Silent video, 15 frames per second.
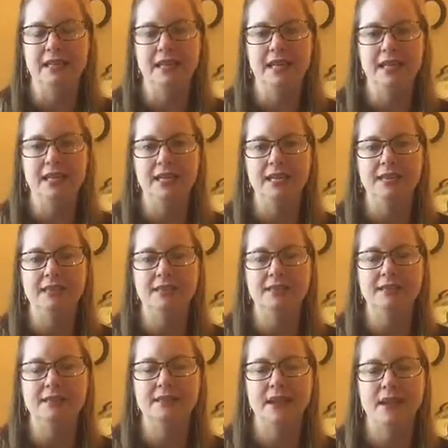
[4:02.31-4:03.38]
It
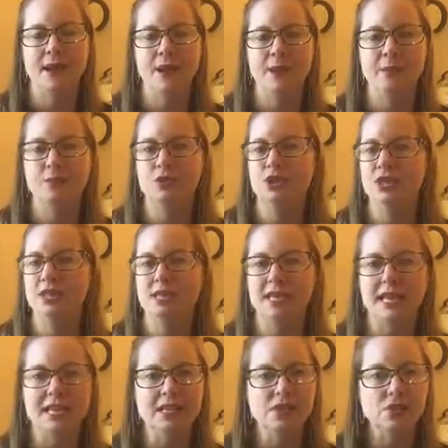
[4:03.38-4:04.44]
is just
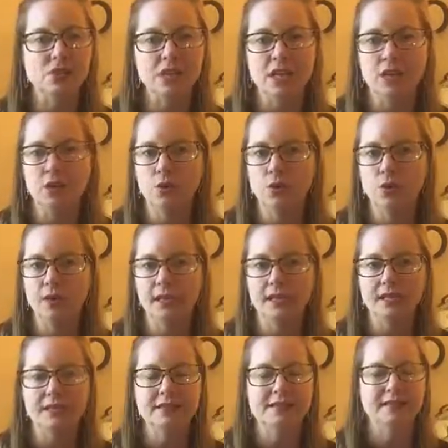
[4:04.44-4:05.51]
answering
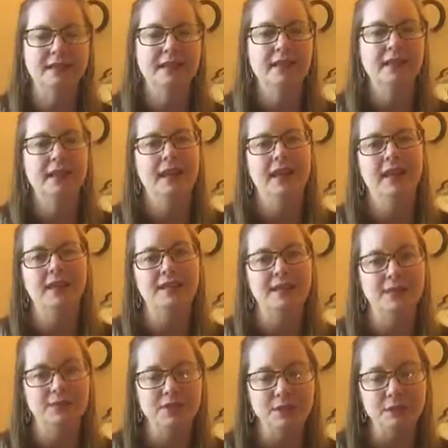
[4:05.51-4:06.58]
inquiries,
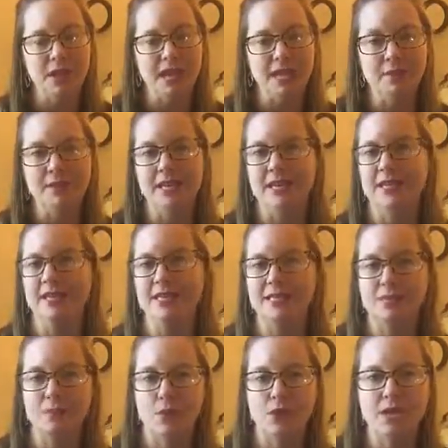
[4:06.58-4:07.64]
accepting
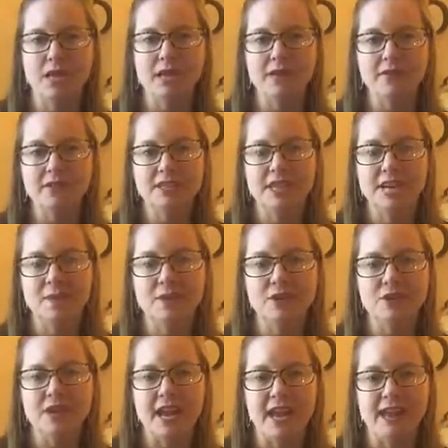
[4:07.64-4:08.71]
payments, marking off the time on
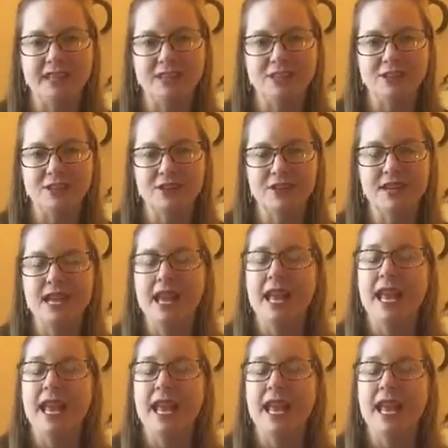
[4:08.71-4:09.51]
your calendar,